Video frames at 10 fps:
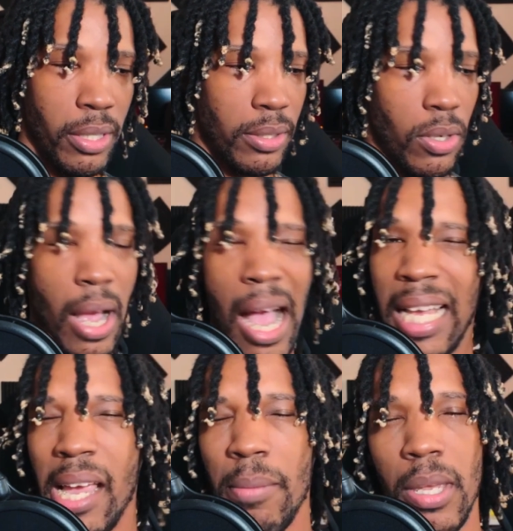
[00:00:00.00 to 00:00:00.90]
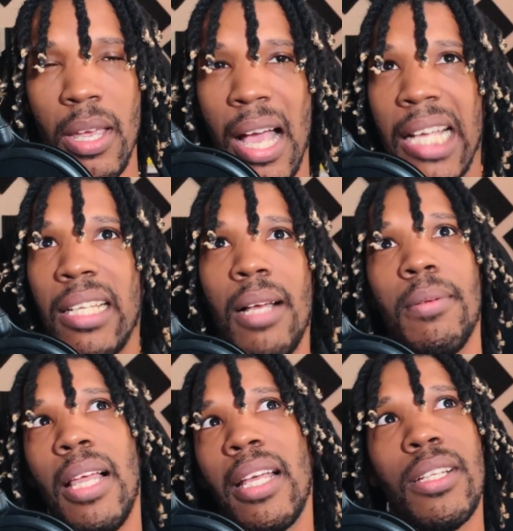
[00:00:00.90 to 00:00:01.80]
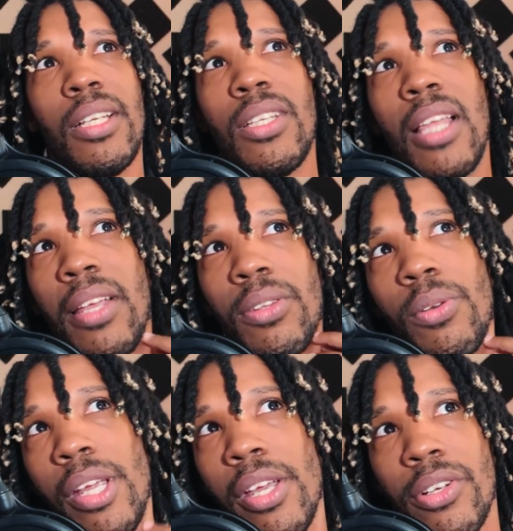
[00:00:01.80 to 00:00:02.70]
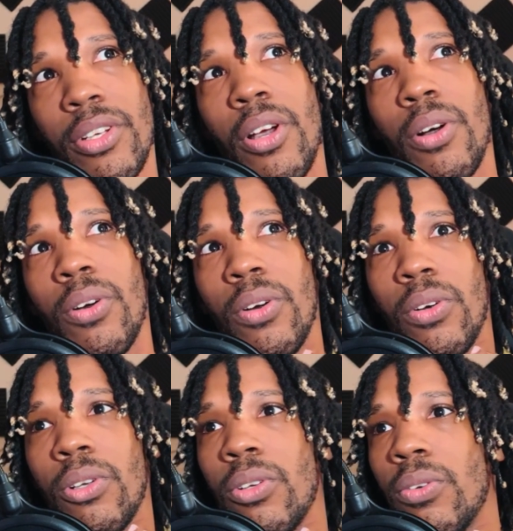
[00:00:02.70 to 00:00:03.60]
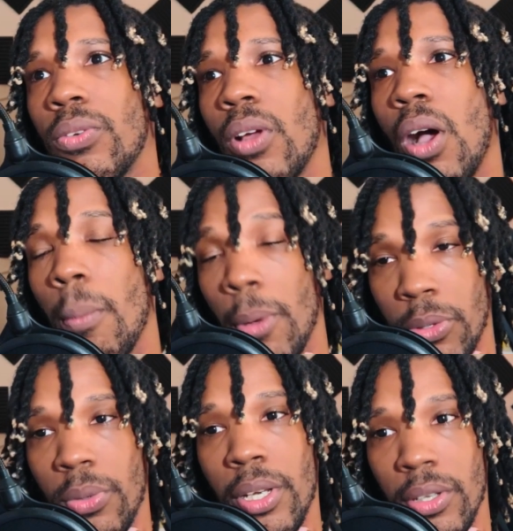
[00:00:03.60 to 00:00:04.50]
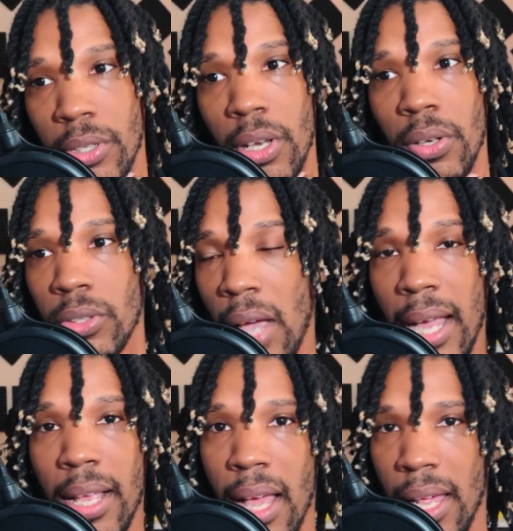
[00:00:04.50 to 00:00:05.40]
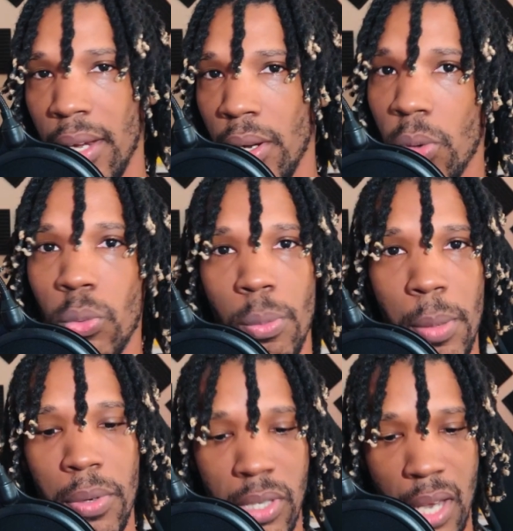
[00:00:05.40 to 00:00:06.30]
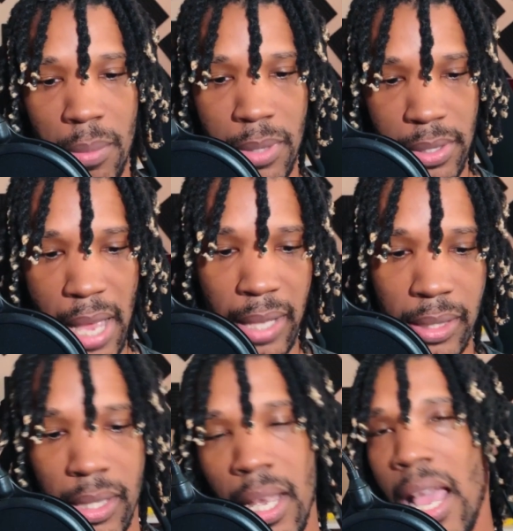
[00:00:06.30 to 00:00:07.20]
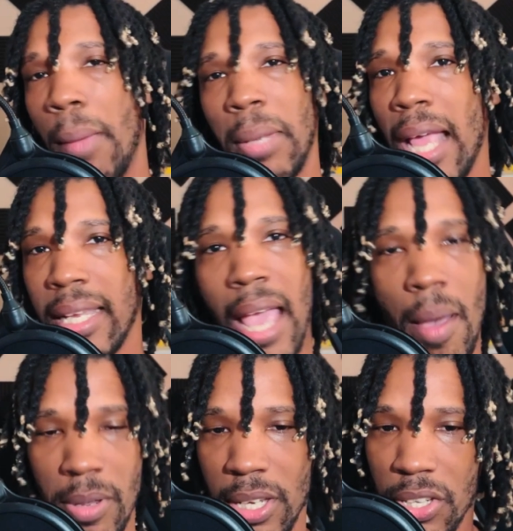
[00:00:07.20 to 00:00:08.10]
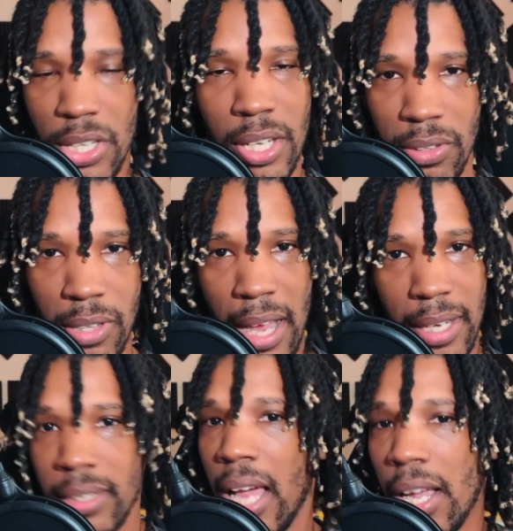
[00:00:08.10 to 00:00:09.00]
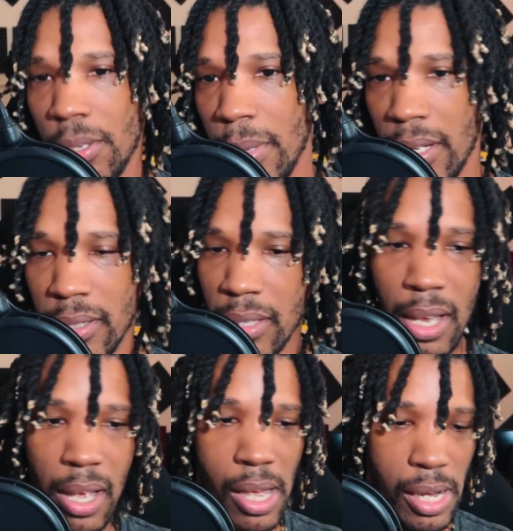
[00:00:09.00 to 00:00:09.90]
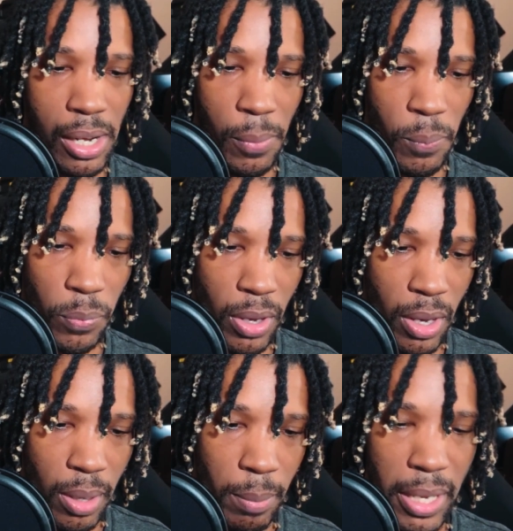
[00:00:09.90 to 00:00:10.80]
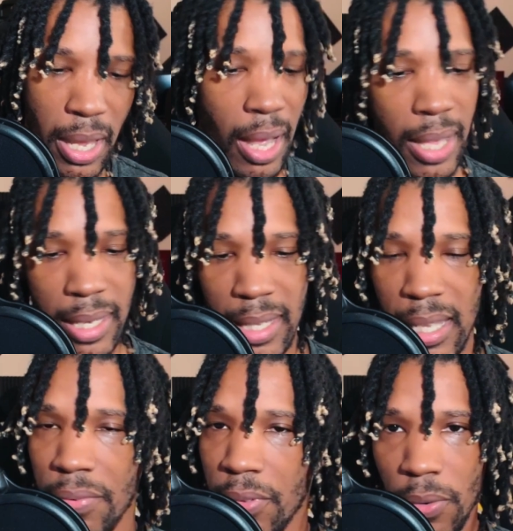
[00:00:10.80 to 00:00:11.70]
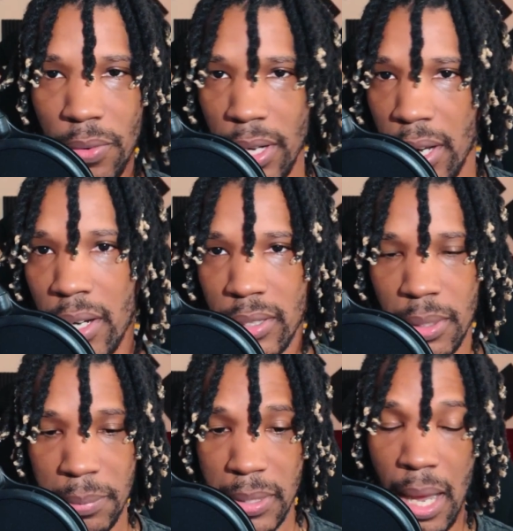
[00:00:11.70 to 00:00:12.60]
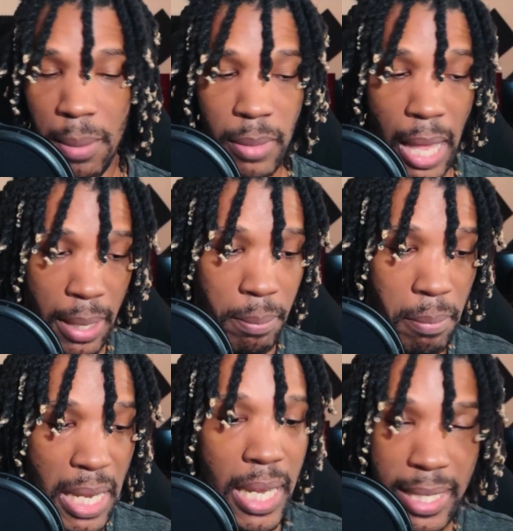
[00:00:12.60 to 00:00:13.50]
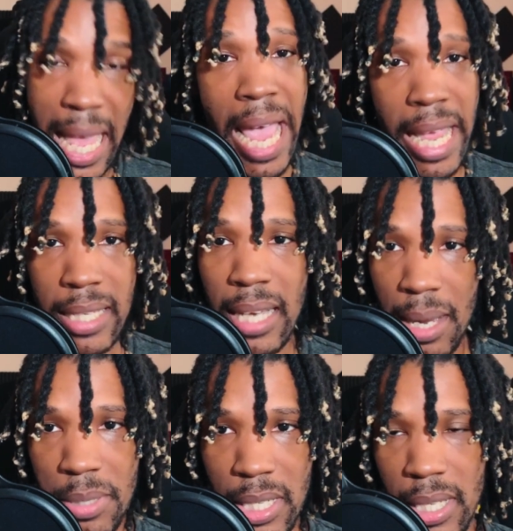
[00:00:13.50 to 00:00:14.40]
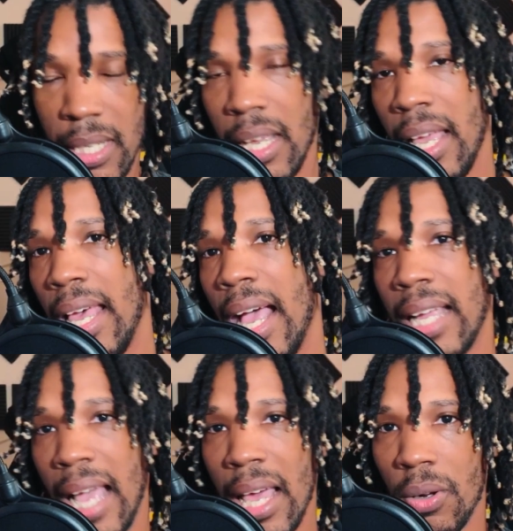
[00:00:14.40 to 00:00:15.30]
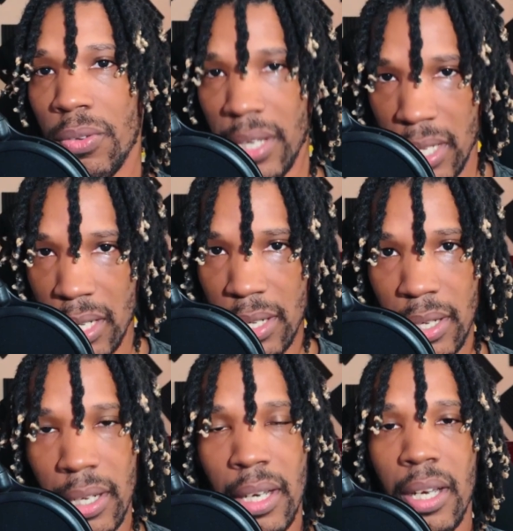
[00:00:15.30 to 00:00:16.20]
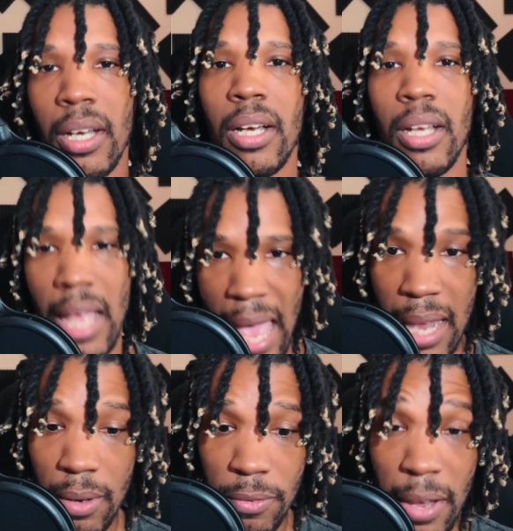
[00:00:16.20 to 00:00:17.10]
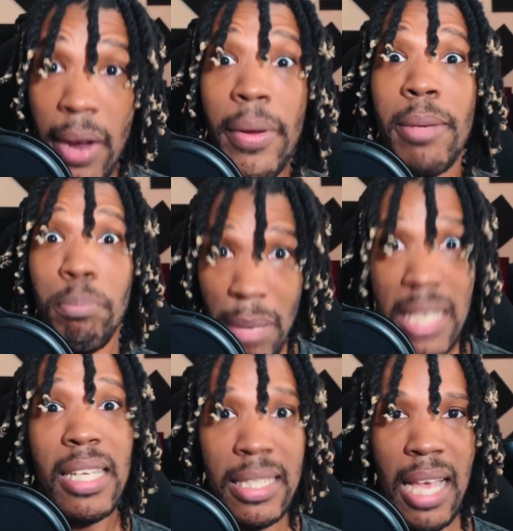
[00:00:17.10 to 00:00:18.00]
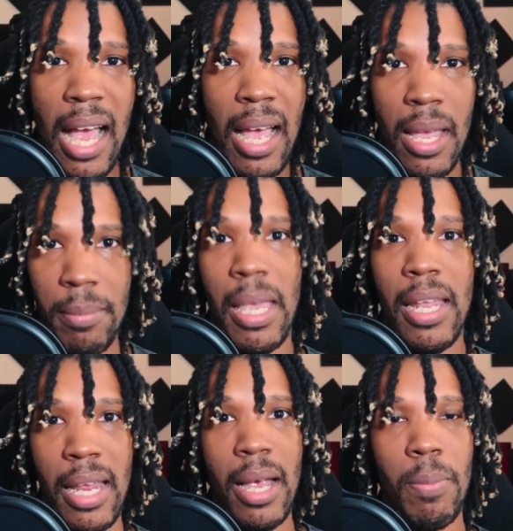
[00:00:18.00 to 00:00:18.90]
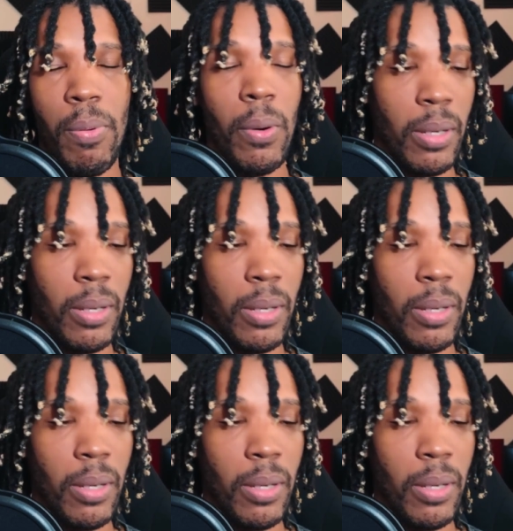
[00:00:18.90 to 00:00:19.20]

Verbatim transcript: So I can't be, I'm like, it's just like 3 years ago, almost 3 years ago. So I don't remember the times exactly. I'm not capping. This shit is like documented. But yeah, I left over there sometime like midday type shit. And I got over here at a very busy time in the airport.